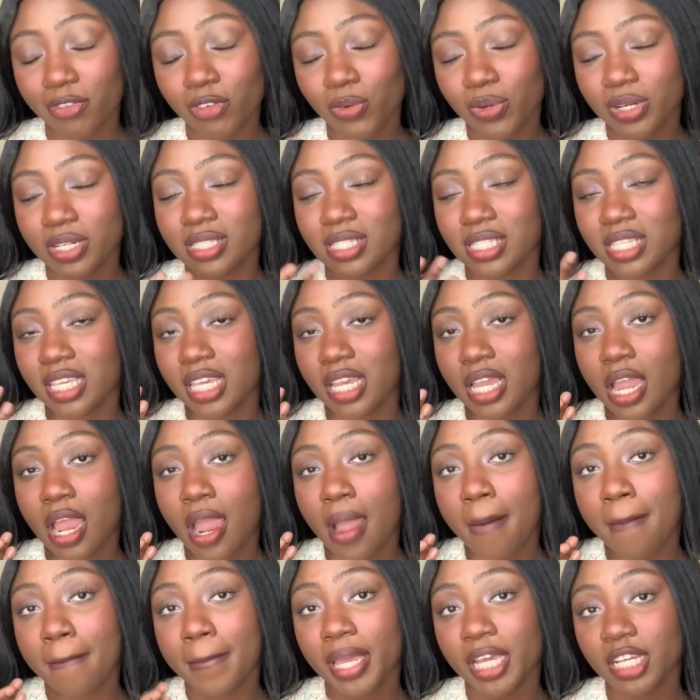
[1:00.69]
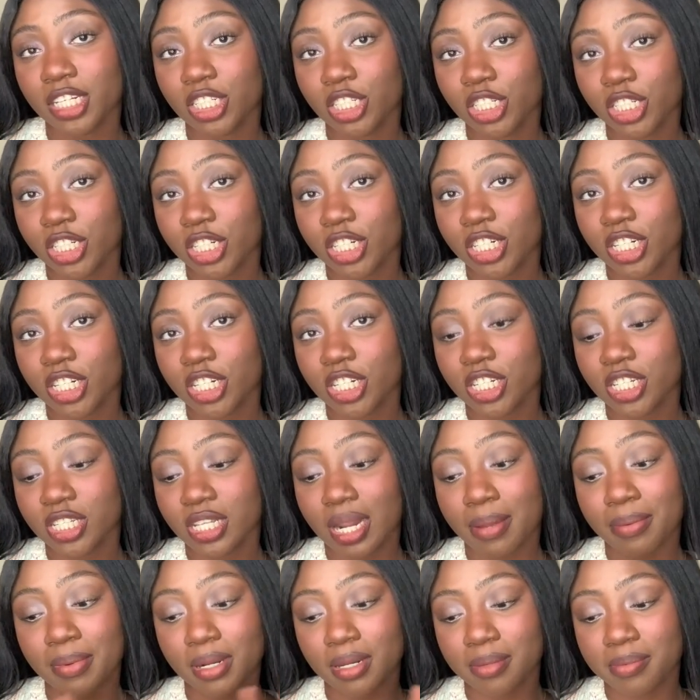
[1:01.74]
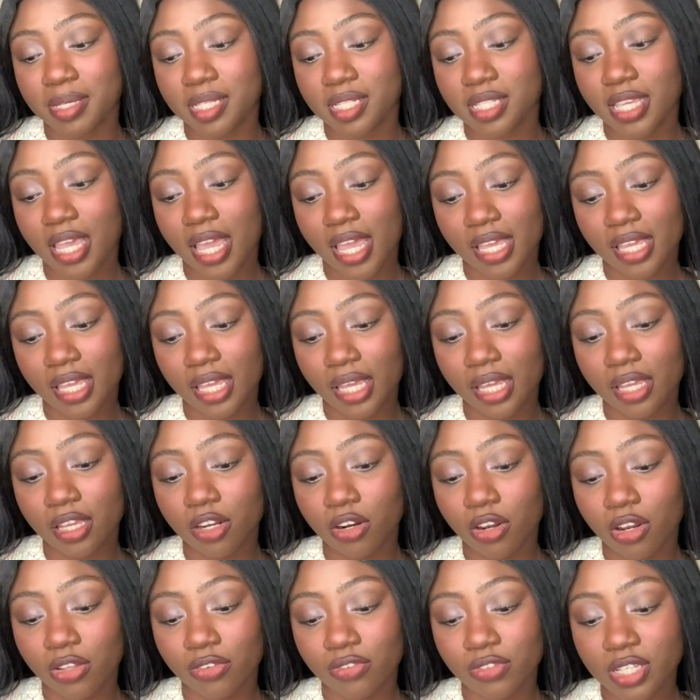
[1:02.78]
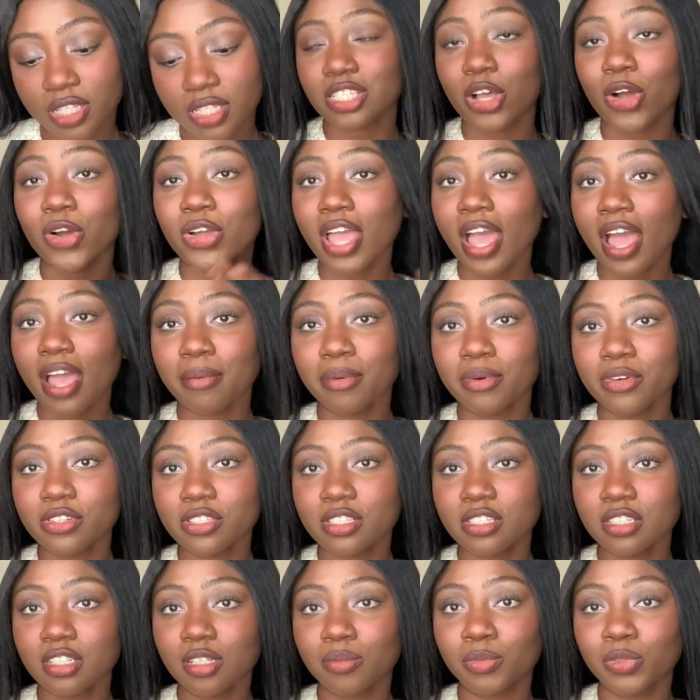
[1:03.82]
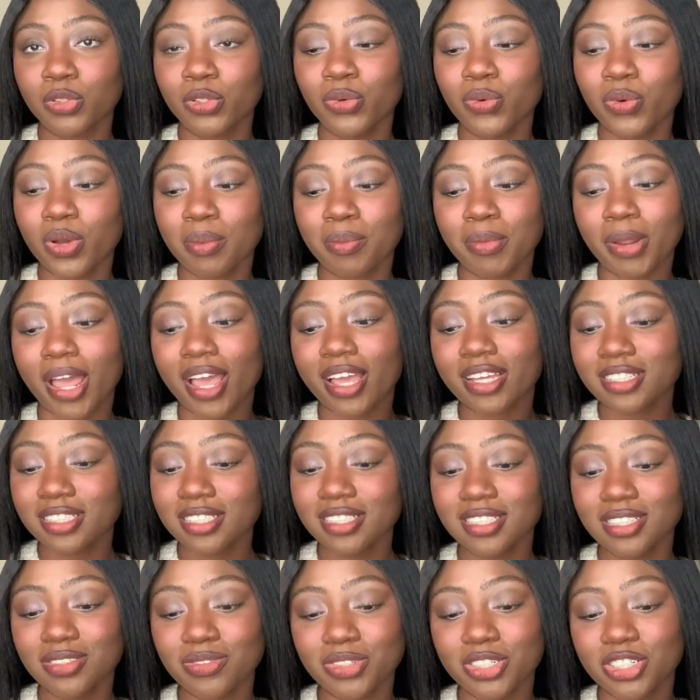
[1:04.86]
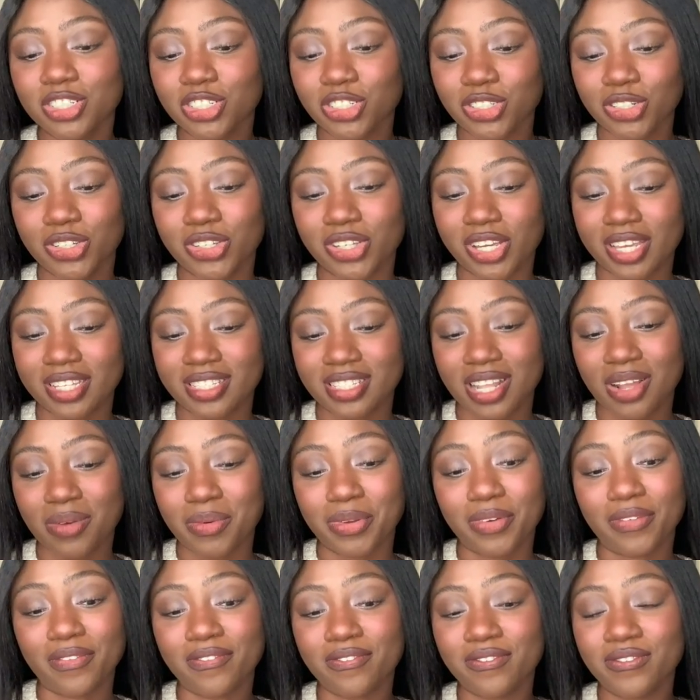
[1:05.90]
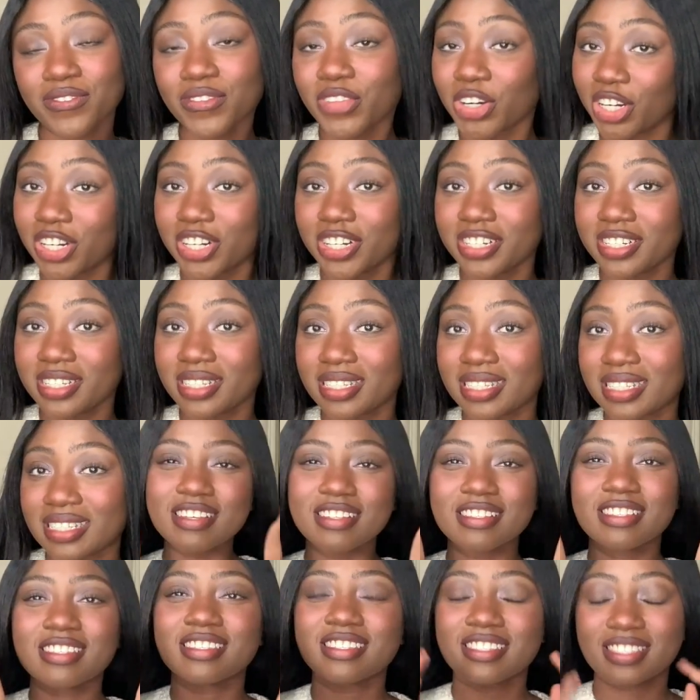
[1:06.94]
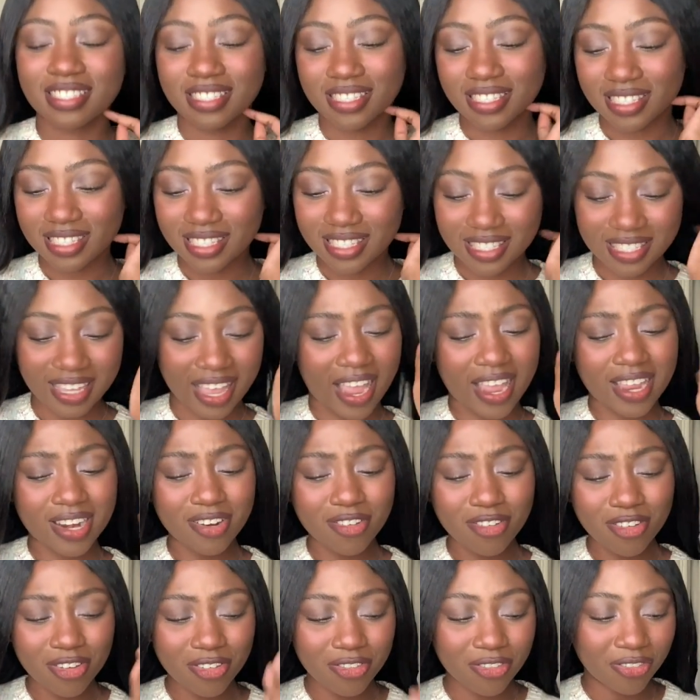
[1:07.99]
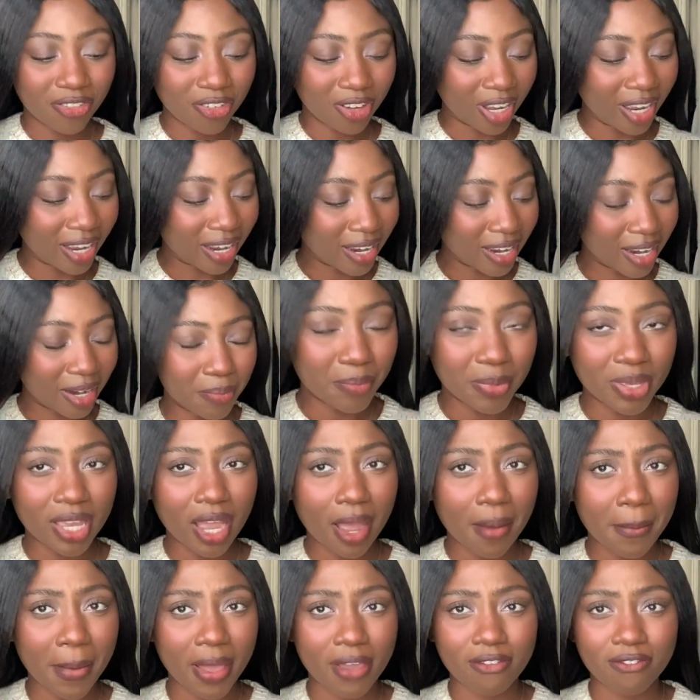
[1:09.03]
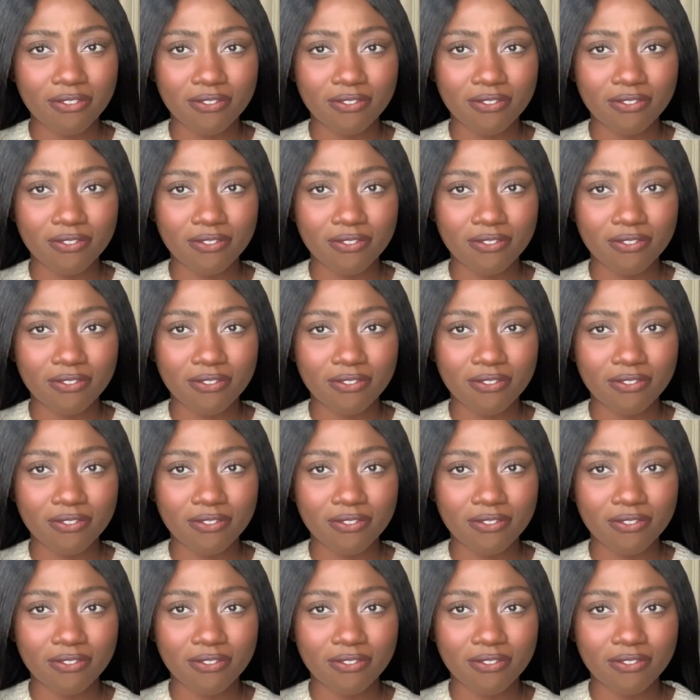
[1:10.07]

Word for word: if you wanna see pictures that I'm gonna be taking and all of these. Oh yeah, I posted the blue one, but I actually didn't wanna show you guys that one first. It's kind of become my